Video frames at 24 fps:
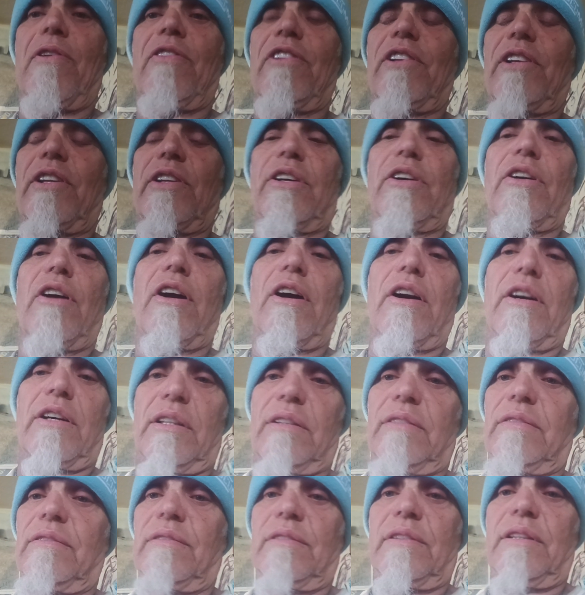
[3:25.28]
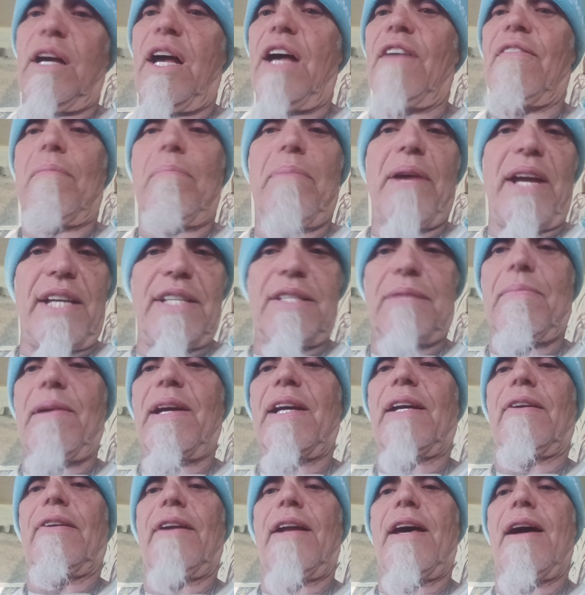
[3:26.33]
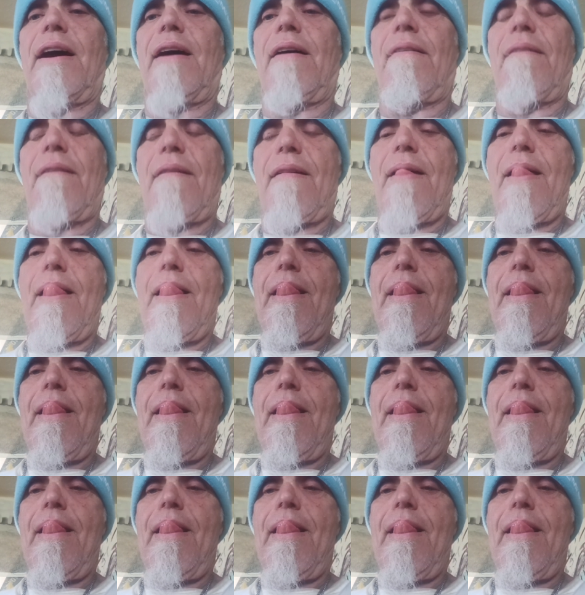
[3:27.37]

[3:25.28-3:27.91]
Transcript: perfectly good heart. I have a pacemaker now.